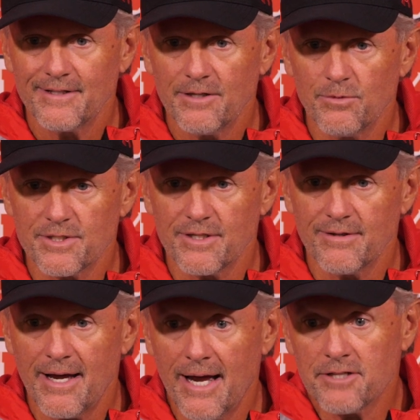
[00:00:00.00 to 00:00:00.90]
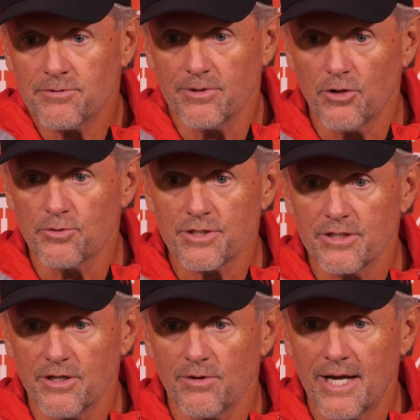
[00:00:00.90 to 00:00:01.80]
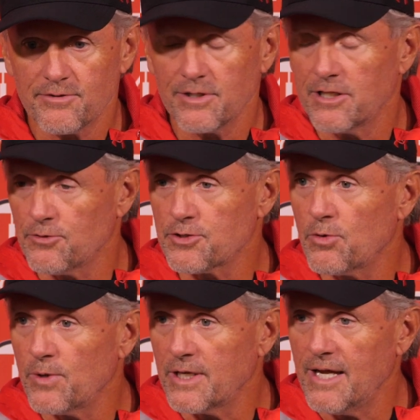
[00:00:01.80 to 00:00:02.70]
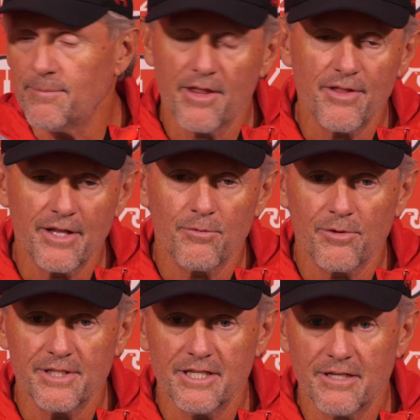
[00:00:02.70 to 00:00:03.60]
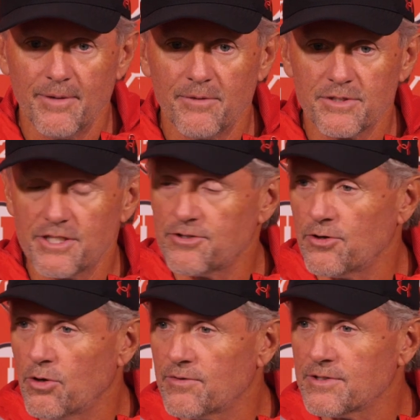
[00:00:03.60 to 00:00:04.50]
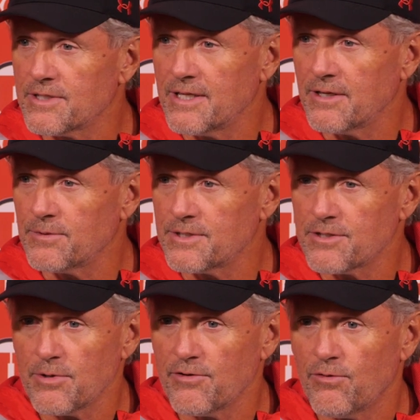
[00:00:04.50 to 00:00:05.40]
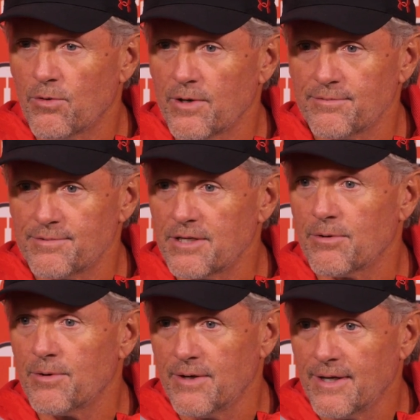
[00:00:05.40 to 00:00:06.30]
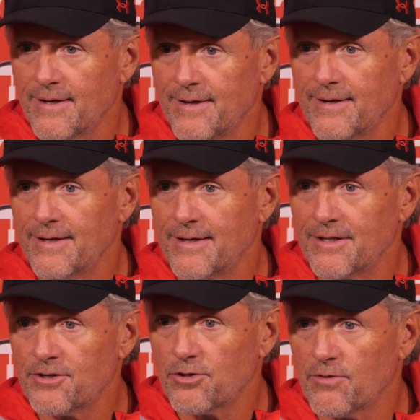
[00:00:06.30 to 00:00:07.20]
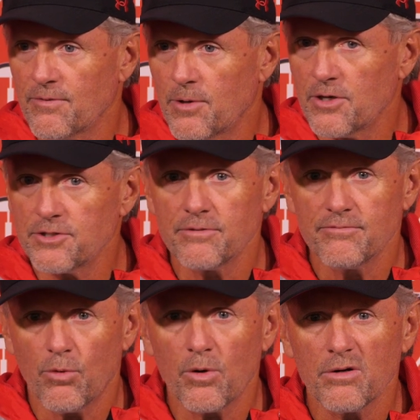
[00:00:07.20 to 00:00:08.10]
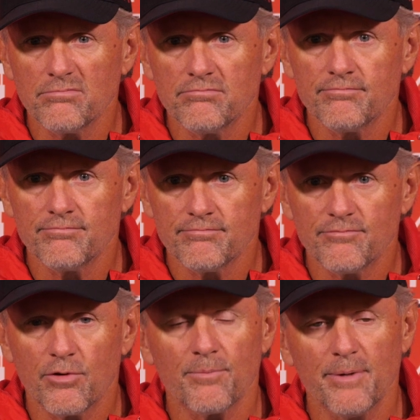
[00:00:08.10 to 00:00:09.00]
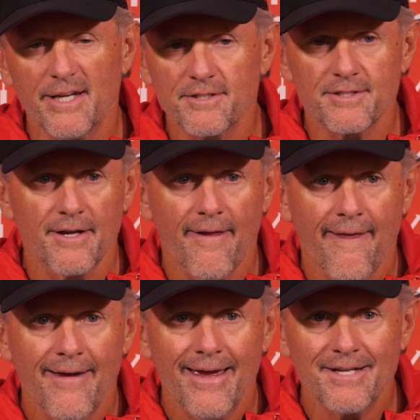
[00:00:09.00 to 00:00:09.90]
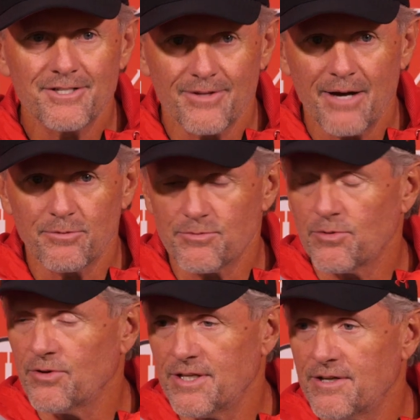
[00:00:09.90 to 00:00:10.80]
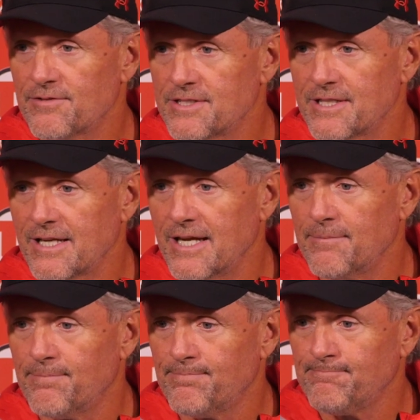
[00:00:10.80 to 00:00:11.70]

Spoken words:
it was actually a low scoring game. And the thing that really did them in was the turnovers. I think it was 3 or 4 to 0 in the turnover margin, four picks, and so that was really the difference in the game.